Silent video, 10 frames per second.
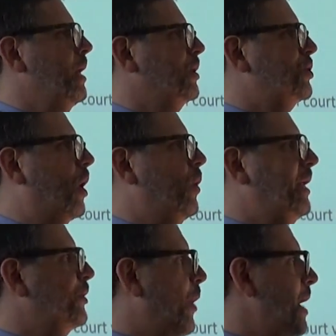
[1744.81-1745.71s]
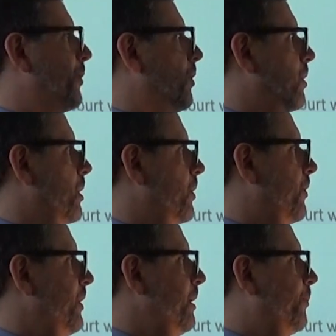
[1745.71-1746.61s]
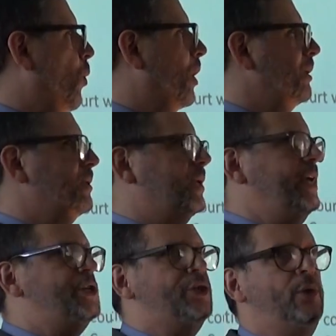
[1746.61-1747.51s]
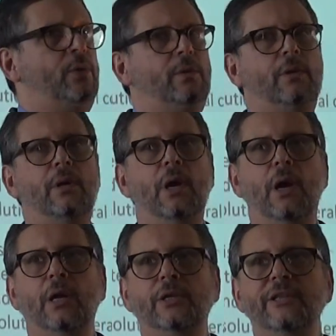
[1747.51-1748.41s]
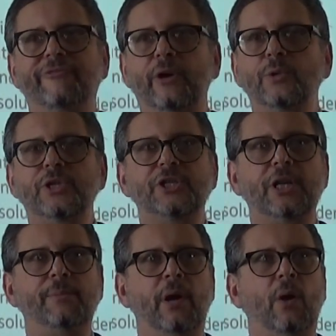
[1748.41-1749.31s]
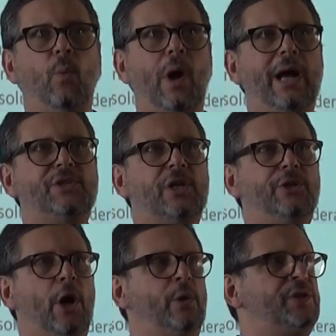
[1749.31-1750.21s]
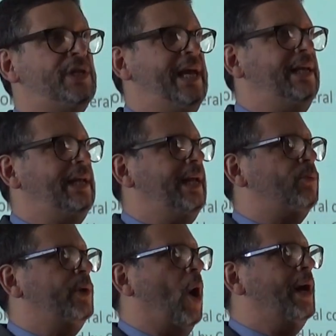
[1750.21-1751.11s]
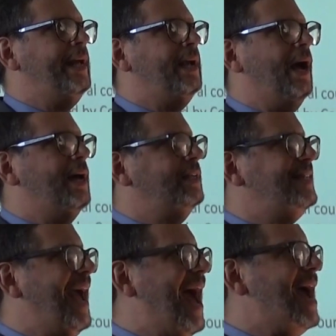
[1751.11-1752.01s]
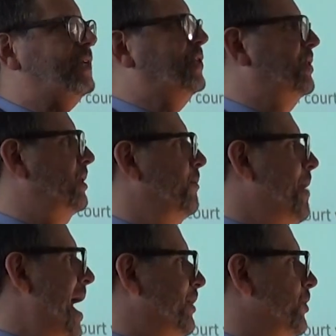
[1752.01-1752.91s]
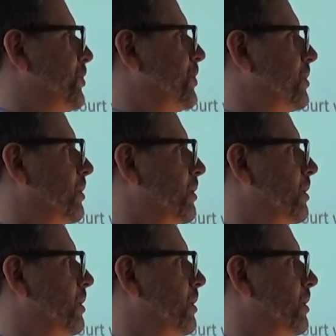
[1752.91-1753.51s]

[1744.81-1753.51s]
So in Grable, the important issue to the federal system was notice regarding tax matters.